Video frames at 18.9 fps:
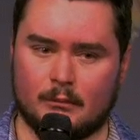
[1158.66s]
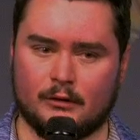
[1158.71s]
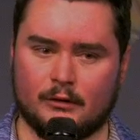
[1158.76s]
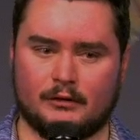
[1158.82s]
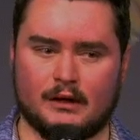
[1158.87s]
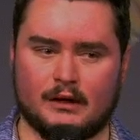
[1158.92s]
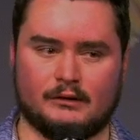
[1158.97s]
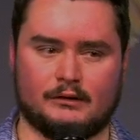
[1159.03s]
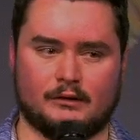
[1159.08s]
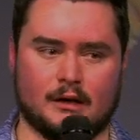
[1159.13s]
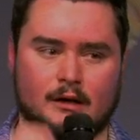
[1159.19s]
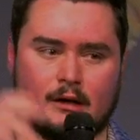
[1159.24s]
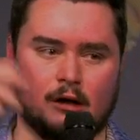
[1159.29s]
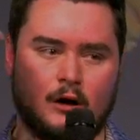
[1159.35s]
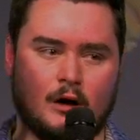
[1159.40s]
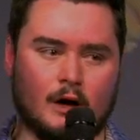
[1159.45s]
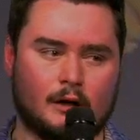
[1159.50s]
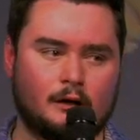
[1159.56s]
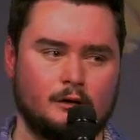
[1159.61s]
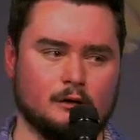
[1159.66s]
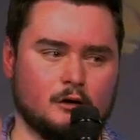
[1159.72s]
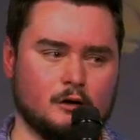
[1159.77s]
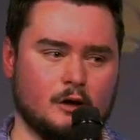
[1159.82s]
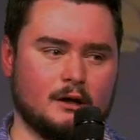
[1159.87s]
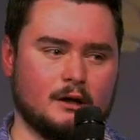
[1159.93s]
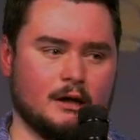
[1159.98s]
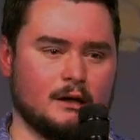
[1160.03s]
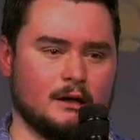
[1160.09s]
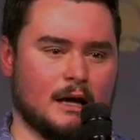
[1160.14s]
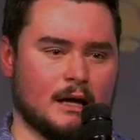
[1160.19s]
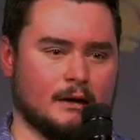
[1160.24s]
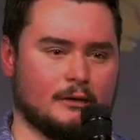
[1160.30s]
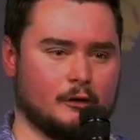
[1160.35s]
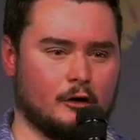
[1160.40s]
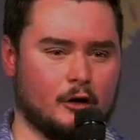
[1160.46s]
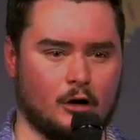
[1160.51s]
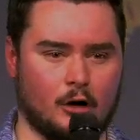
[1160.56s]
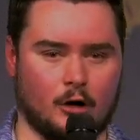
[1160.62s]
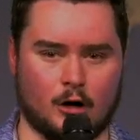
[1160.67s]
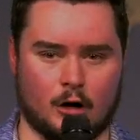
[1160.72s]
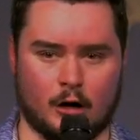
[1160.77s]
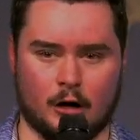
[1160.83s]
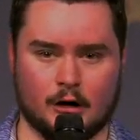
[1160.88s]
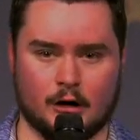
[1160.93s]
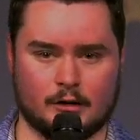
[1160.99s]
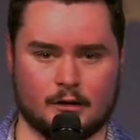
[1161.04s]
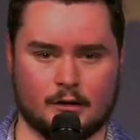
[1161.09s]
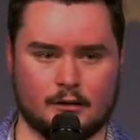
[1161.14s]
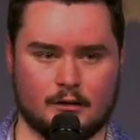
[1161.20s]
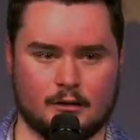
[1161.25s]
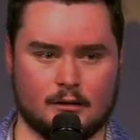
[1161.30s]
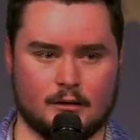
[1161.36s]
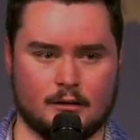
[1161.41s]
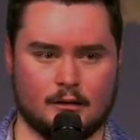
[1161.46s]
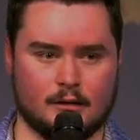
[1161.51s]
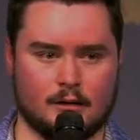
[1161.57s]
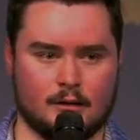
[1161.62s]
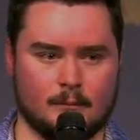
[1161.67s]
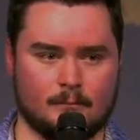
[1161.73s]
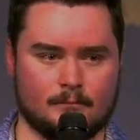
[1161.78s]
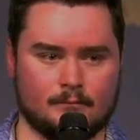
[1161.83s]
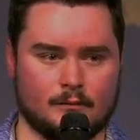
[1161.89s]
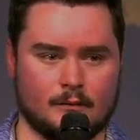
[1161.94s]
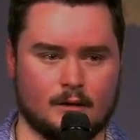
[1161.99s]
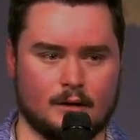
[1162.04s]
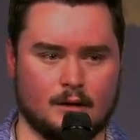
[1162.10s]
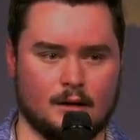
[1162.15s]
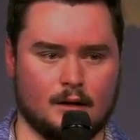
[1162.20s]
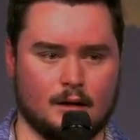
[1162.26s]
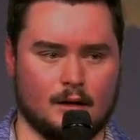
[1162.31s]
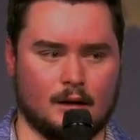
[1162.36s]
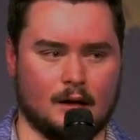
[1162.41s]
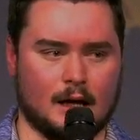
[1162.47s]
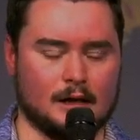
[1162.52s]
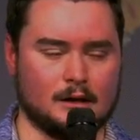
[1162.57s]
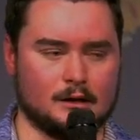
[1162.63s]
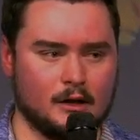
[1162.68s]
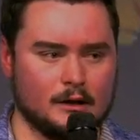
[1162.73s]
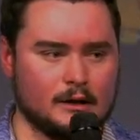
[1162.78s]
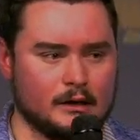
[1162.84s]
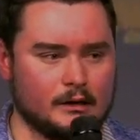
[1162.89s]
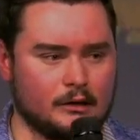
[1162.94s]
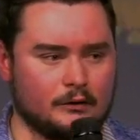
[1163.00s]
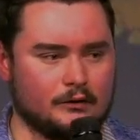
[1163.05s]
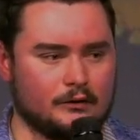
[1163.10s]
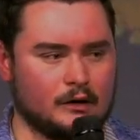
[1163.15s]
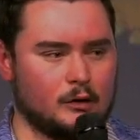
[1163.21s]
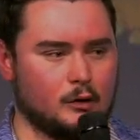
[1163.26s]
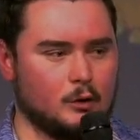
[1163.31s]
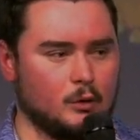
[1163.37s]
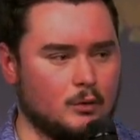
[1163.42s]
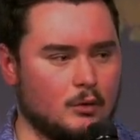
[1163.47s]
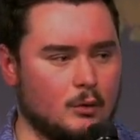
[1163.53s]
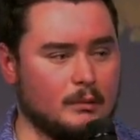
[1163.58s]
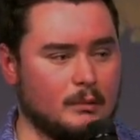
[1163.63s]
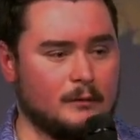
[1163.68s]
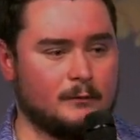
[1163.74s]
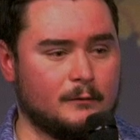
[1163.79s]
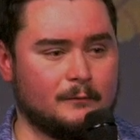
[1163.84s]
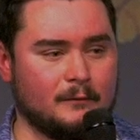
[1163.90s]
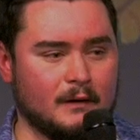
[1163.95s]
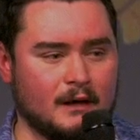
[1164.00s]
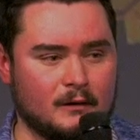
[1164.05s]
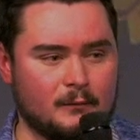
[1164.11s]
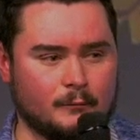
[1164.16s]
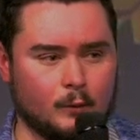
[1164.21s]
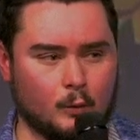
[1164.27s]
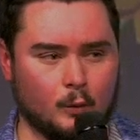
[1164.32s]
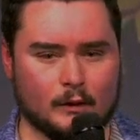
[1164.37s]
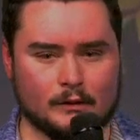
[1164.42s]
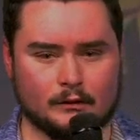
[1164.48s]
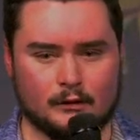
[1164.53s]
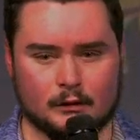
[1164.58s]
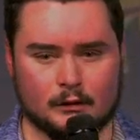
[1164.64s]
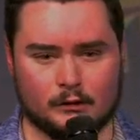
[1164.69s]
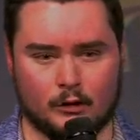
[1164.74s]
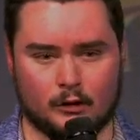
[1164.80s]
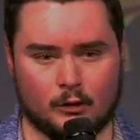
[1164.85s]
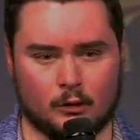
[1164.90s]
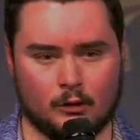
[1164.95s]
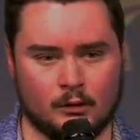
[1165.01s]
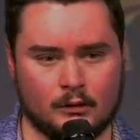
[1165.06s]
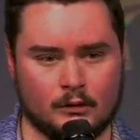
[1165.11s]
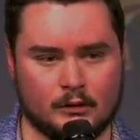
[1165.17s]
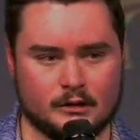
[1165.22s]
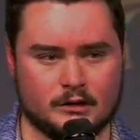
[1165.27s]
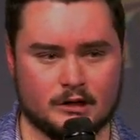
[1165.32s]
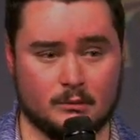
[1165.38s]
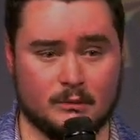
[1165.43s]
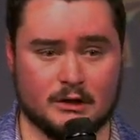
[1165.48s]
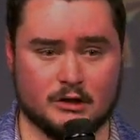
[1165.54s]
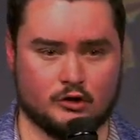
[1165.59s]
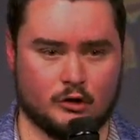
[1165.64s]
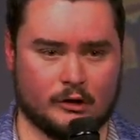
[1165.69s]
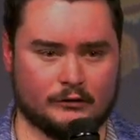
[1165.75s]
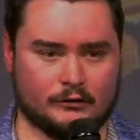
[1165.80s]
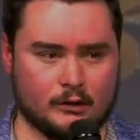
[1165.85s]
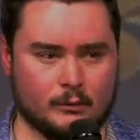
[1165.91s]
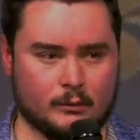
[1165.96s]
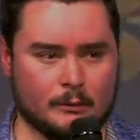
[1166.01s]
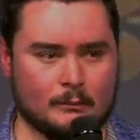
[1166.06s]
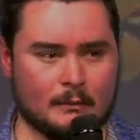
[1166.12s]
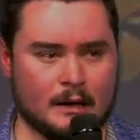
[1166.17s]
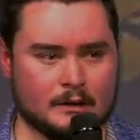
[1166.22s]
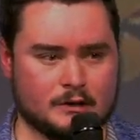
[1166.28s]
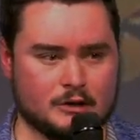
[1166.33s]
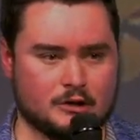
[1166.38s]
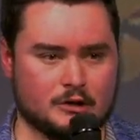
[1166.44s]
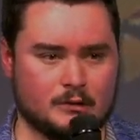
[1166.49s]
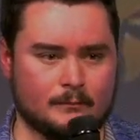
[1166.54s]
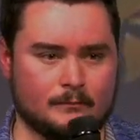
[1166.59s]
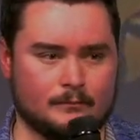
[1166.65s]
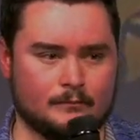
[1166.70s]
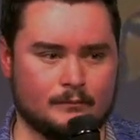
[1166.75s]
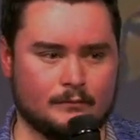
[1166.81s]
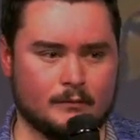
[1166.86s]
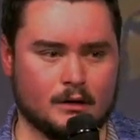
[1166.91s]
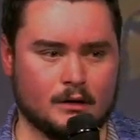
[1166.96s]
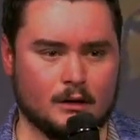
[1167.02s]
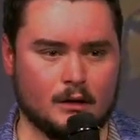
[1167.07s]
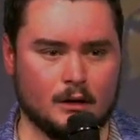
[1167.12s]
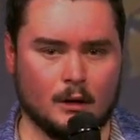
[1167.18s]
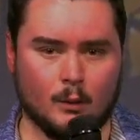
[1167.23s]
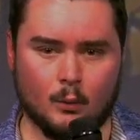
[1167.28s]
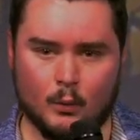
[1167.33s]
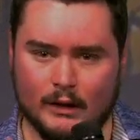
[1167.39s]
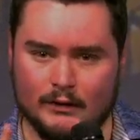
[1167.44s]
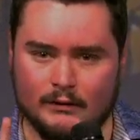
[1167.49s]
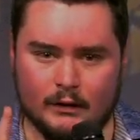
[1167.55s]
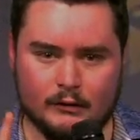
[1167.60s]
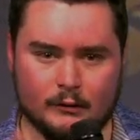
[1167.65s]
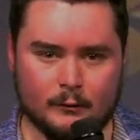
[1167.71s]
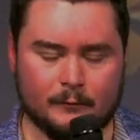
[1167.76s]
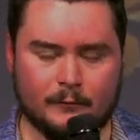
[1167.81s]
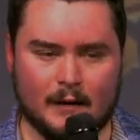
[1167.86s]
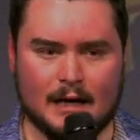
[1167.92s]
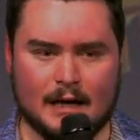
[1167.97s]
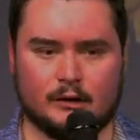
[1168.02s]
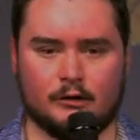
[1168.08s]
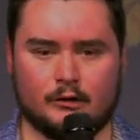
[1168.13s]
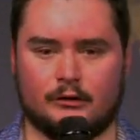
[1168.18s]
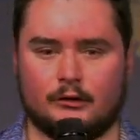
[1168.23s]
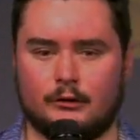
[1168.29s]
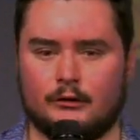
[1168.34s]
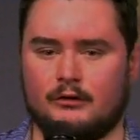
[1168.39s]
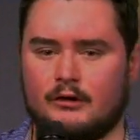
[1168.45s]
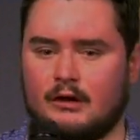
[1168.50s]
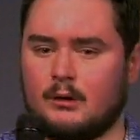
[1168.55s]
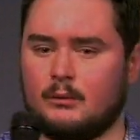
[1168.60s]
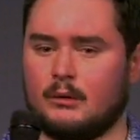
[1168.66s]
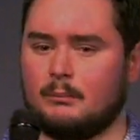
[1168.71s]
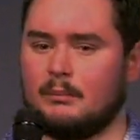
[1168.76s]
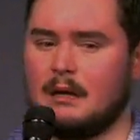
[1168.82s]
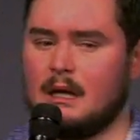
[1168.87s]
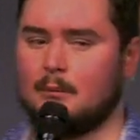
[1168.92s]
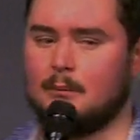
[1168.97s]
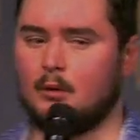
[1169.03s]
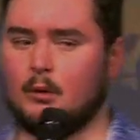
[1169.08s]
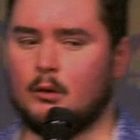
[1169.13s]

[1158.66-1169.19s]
things like God looking at the heart and looking to see who will be faithful with the little to be trusted with much. One of the other factors you see with people who